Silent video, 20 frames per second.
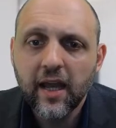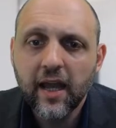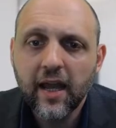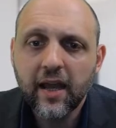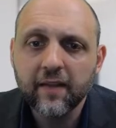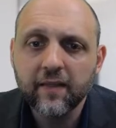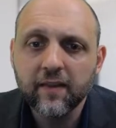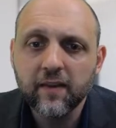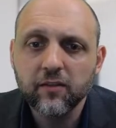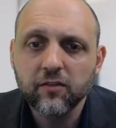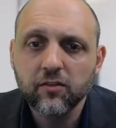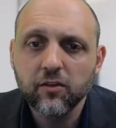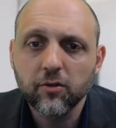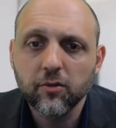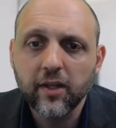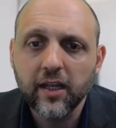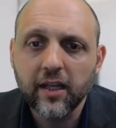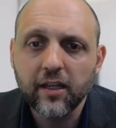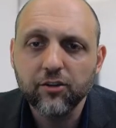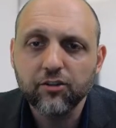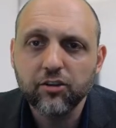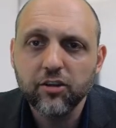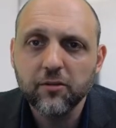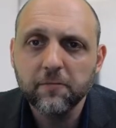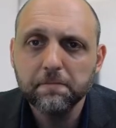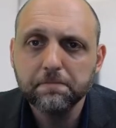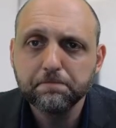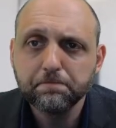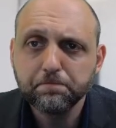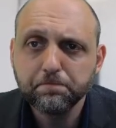at this
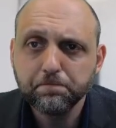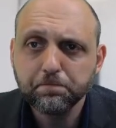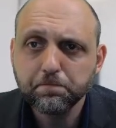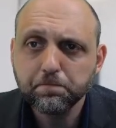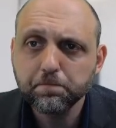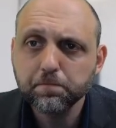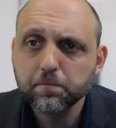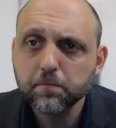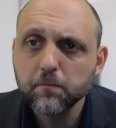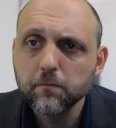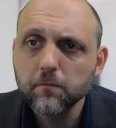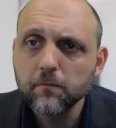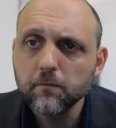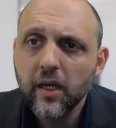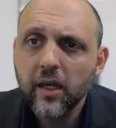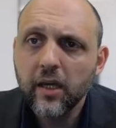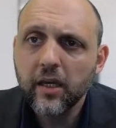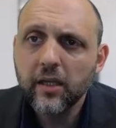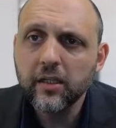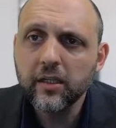location. And